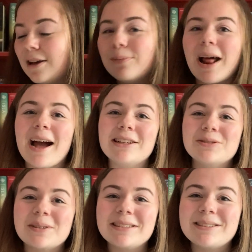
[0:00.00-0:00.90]
But I just
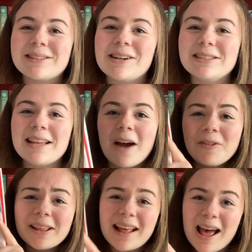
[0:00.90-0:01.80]
want to discuss
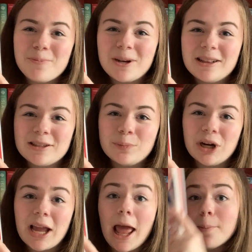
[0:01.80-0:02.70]
everything that happened in this
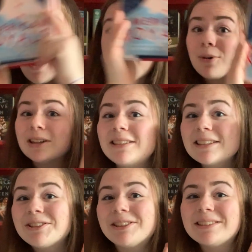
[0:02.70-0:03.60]
book and my
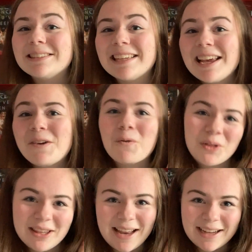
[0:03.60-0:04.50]
predictions for
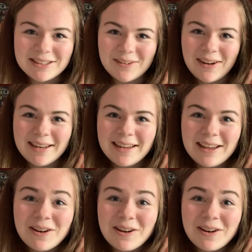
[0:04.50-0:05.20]
the next one.